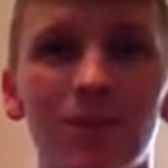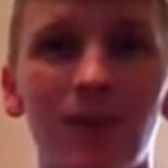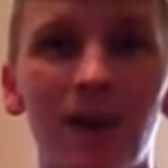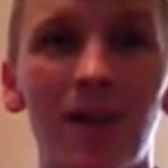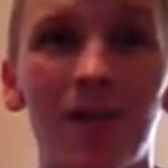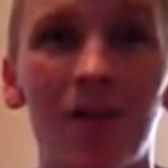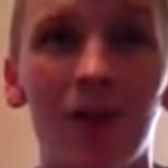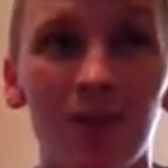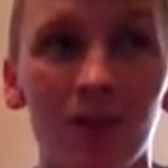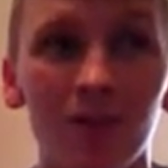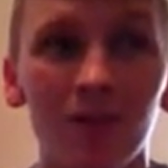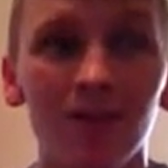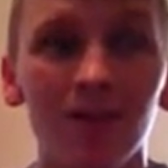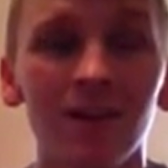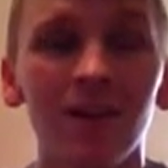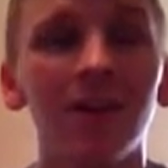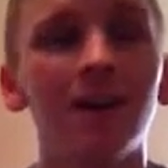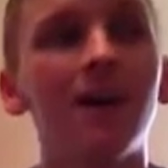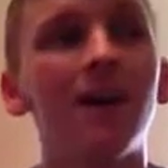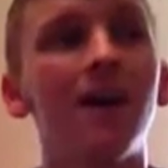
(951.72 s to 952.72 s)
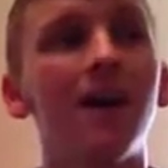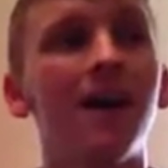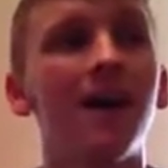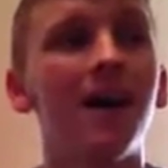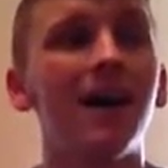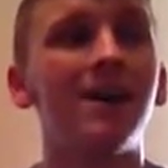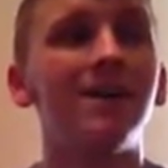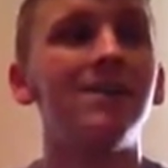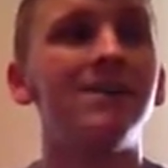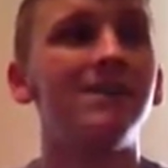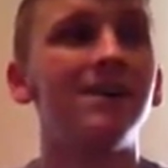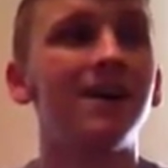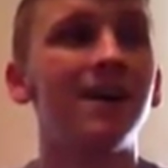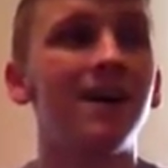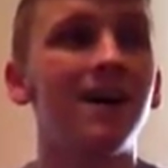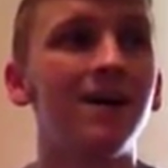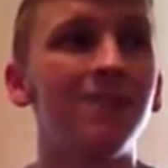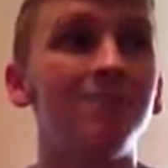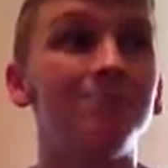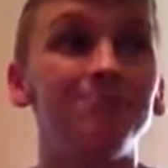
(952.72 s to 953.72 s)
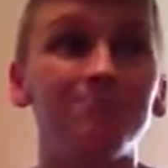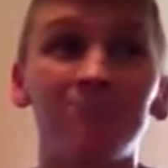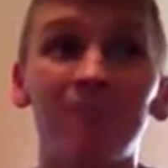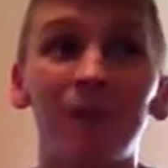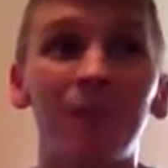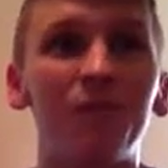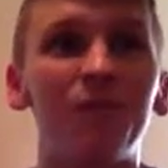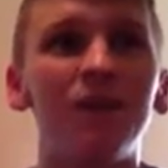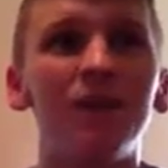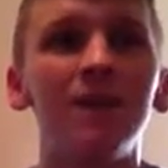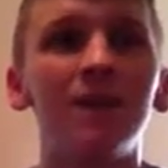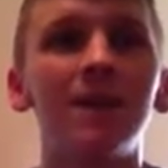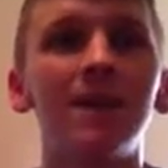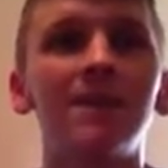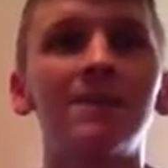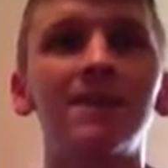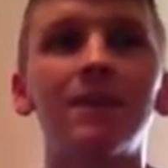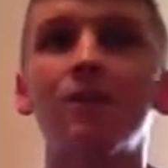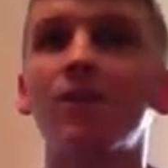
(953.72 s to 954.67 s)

the belt on. And my feeling is,